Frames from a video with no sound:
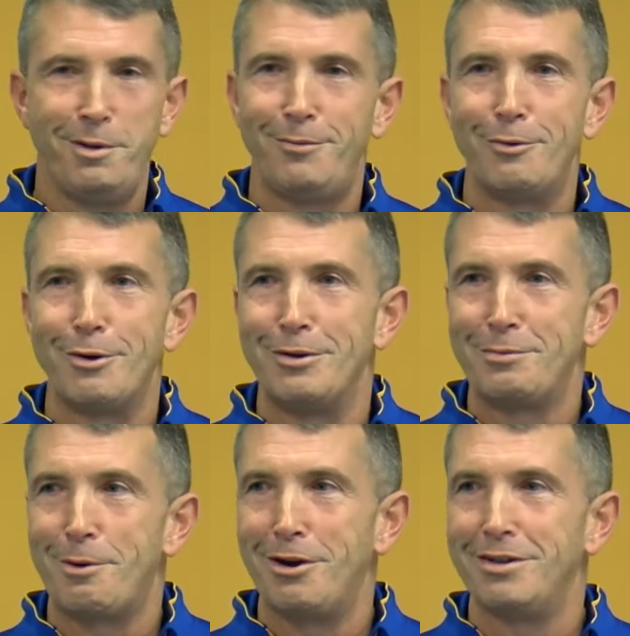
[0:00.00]
before in
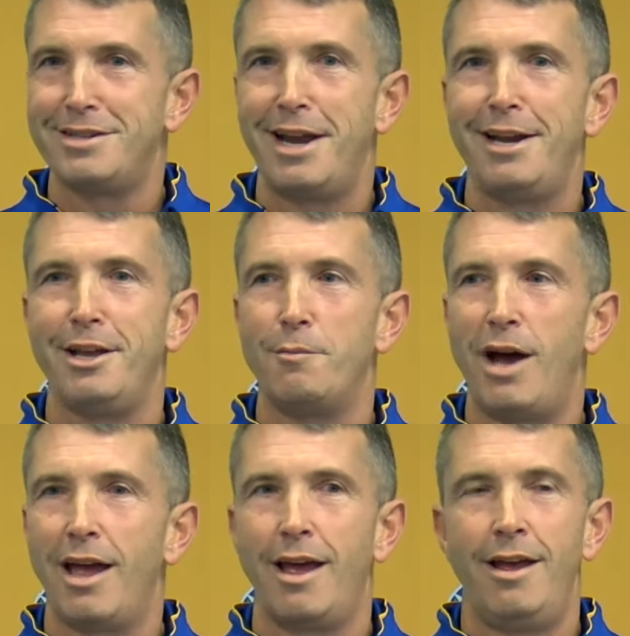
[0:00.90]
Spartan Stadium,
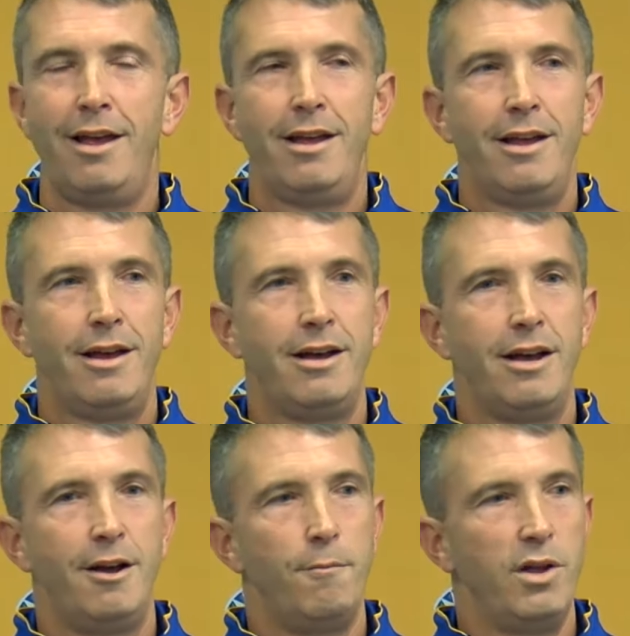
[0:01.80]
I,
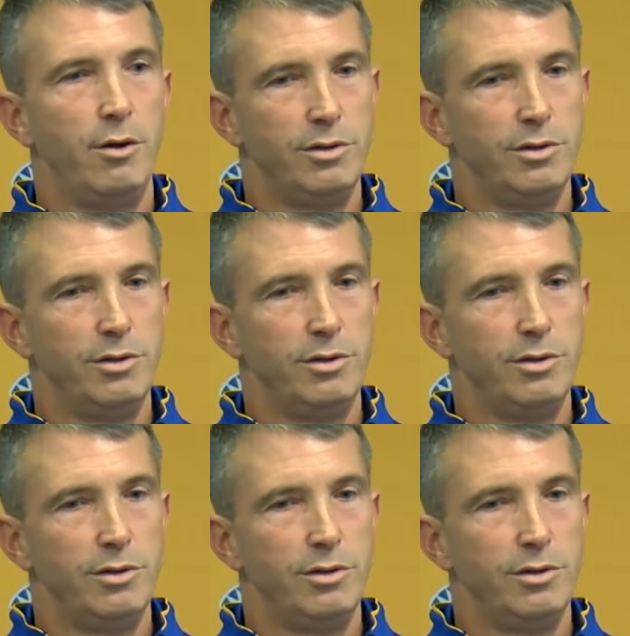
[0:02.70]
um, it